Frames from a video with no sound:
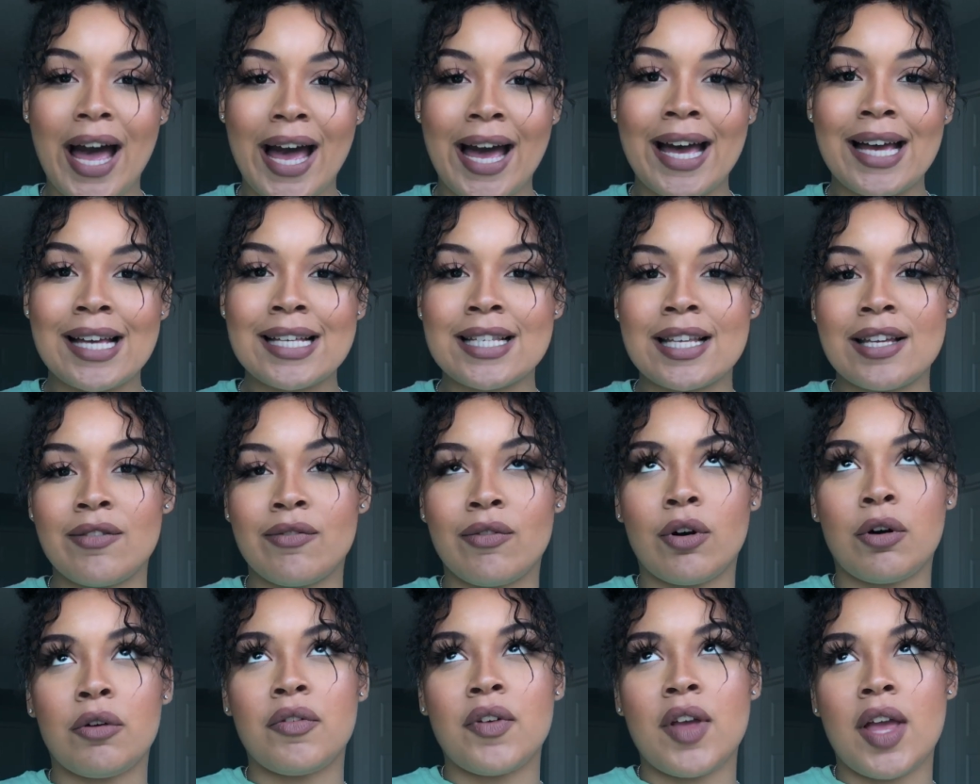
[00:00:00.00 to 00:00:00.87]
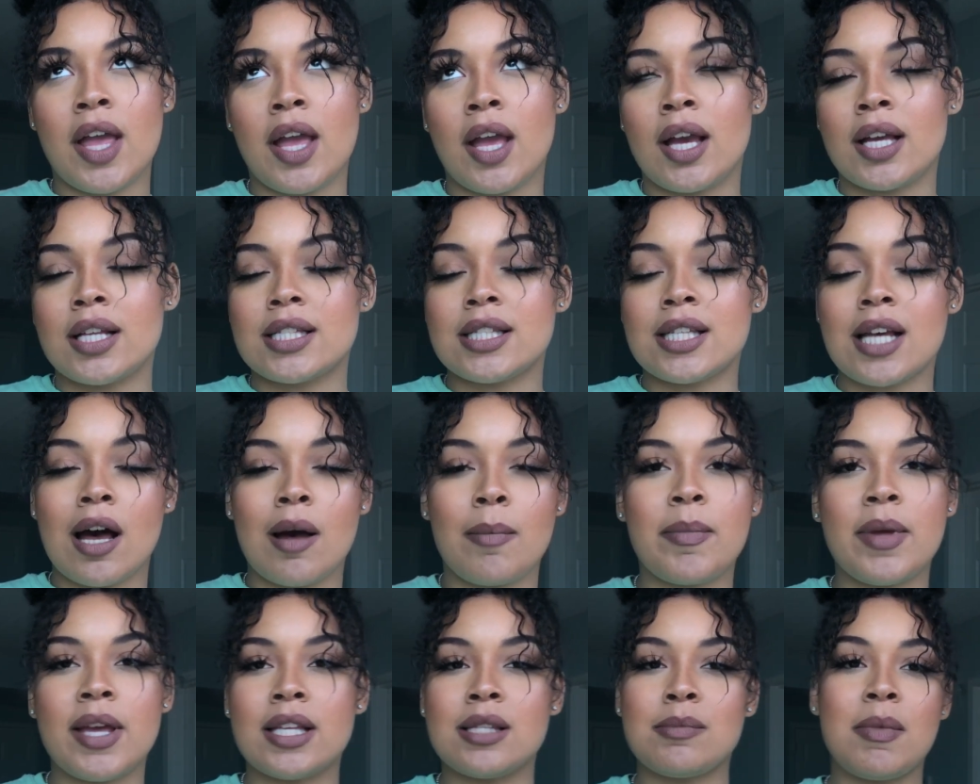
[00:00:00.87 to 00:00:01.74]
as involving main
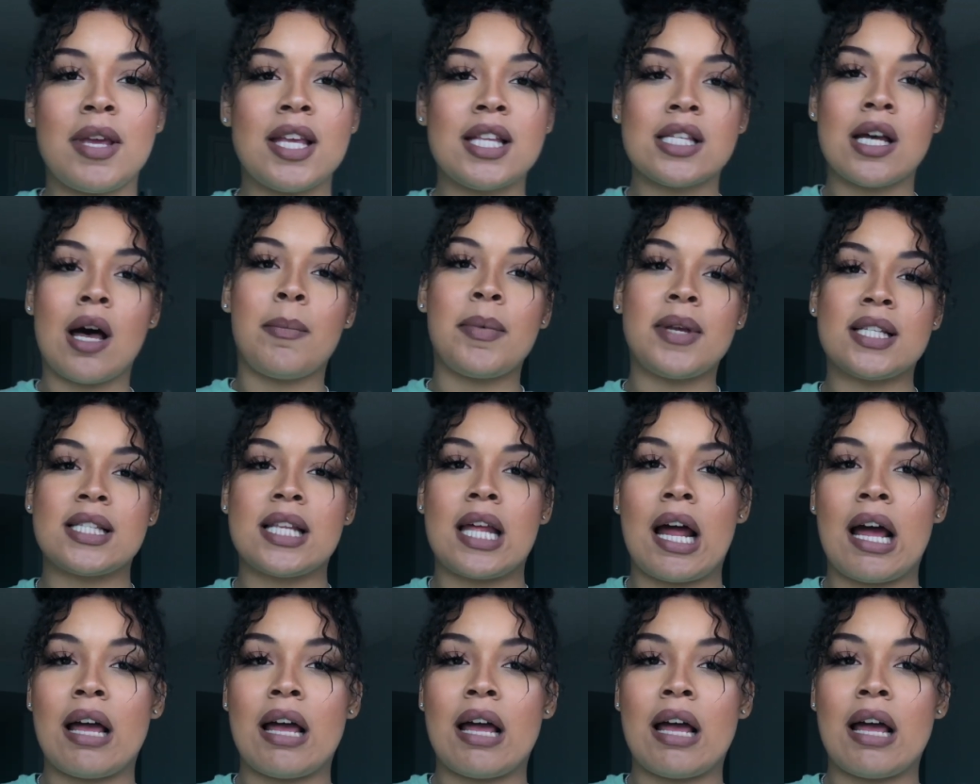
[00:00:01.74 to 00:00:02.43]
topics that